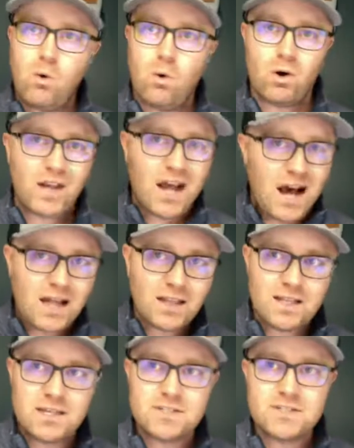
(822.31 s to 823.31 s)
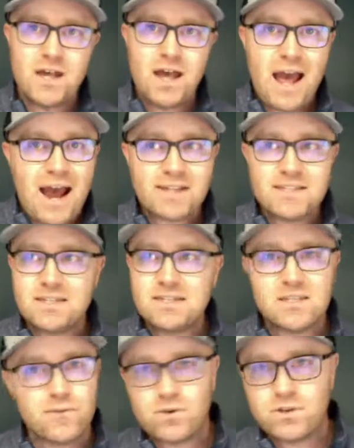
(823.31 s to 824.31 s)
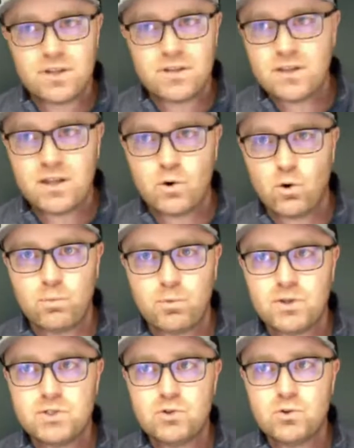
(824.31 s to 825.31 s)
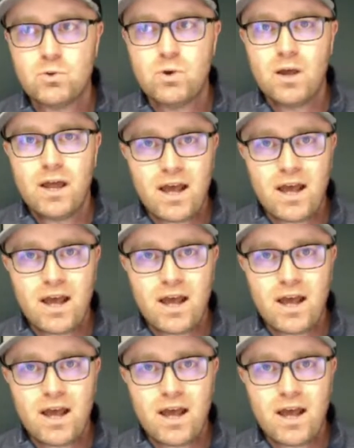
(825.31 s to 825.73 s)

or colleagues acting differently than they normally do,